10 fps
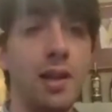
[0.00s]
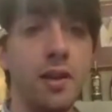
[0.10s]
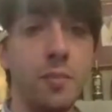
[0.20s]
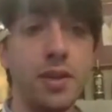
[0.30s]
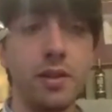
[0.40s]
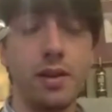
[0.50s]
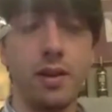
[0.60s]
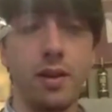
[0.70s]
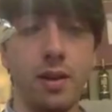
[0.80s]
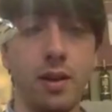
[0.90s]
little bit,
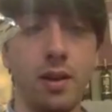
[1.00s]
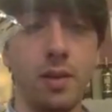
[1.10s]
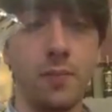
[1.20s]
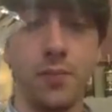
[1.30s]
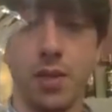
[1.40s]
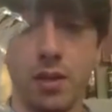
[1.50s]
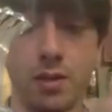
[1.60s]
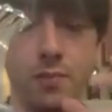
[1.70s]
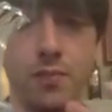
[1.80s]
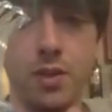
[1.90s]
um,
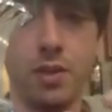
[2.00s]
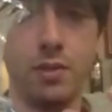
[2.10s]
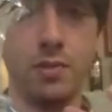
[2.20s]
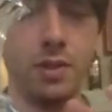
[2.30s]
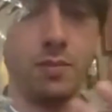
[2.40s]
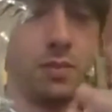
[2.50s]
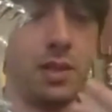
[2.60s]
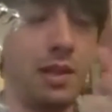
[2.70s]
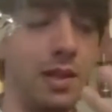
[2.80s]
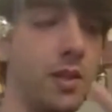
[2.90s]
um,
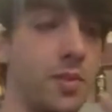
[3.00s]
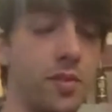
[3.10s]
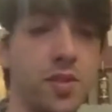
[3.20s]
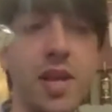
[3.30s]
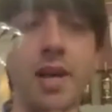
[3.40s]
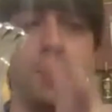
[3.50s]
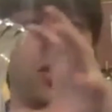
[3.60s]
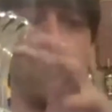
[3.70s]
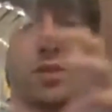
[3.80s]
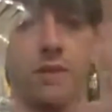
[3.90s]
a little bit of time
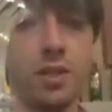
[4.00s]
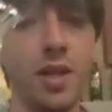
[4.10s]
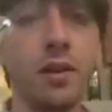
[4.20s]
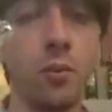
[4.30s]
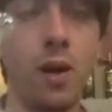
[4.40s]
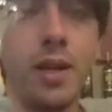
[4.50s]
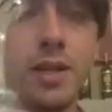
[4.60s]
to the younger wine